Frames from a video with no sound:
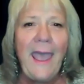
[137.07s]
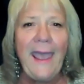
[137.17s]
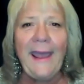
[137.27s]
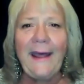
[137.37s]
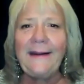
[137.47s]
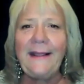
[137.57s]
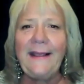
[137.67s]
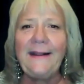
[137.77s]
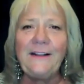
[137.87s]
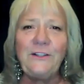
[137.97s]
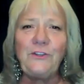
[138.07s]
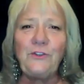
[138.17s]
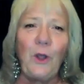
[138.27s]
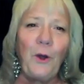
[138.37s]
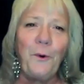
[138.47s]
And it is
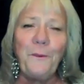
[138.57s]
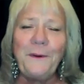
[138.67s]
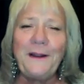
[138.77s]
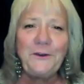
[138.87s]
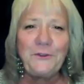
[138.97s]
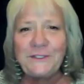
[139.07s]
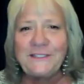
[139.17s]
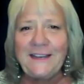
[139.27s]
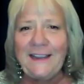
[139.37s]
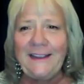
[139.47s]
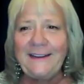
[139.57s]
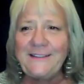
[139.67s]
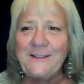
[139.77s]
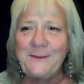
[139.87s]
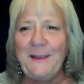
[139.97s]
so
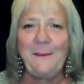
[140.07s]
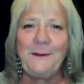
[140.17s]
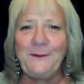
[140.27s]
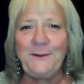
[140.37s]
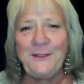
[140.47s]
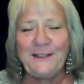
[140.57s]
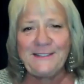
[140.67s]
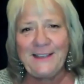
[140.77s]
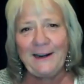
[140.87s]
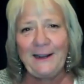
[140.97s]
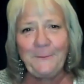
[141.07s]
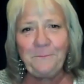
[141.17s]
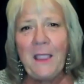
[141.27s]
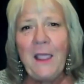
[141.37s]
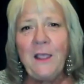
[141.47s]
interesting to be able to do this study.
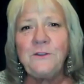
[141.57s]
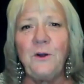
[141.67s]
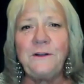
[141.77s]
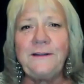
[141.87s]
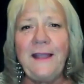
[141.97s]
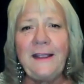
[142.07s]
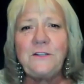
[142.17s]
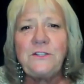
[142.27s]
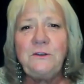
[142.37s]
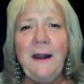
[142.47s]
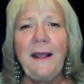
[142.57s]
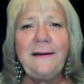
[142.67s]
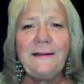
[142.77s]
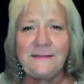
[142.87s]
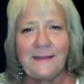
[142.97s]
So on day
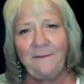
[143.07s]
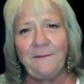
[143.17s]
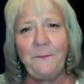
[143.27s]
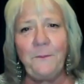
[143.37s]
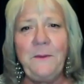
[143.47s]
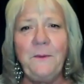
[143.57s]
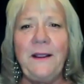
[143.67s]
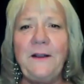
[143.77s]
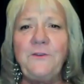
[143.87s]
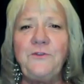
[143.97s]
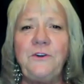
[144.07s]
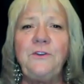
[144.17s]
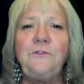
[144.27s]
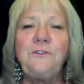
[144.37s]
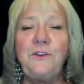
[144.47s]
297, we were
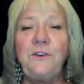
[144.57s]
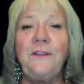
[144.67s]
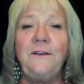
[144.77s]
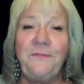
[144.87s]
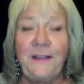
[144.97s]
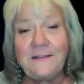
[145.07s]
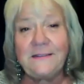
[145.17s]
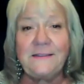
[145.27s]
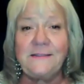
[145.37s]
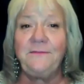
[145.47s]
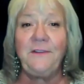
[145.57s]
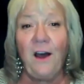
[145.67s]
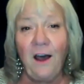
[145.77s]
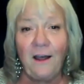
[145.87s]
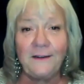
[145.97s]
introduced to the faces of
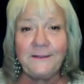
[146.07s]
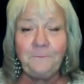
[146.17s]
God.